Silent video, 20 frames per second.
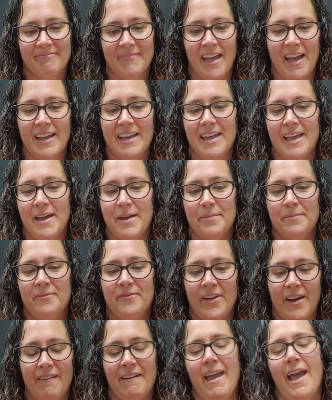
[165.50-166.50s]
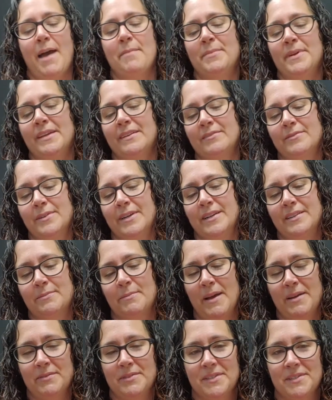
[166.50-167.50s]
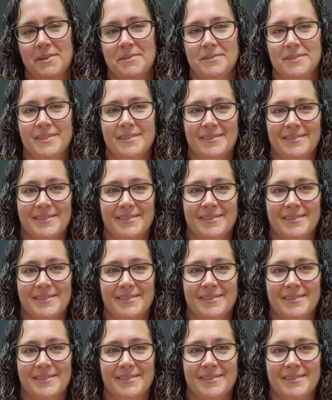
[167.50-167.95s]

I am very happy with my results.